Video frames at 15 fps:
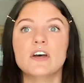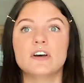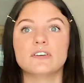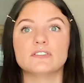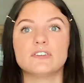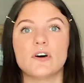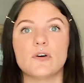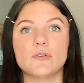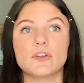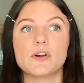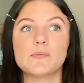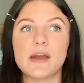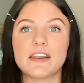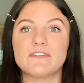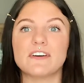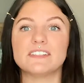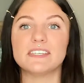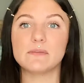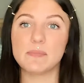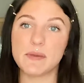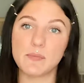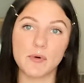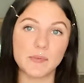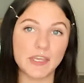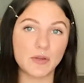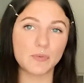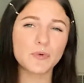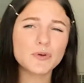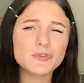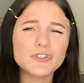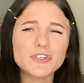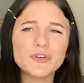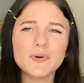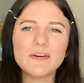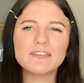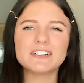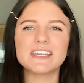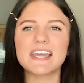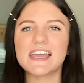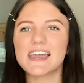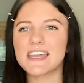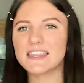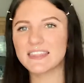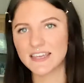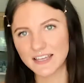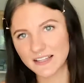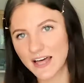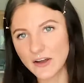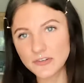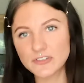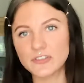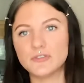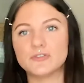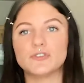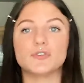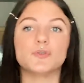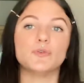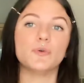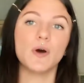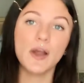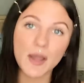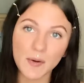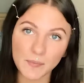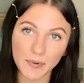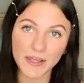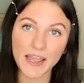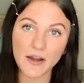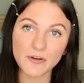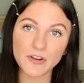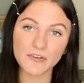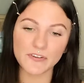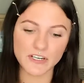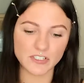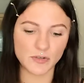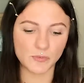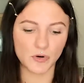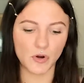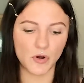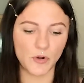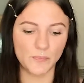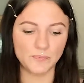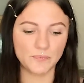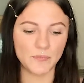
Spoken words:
So you're manifesting people being rude to you every day. That allows you to play out your victim role.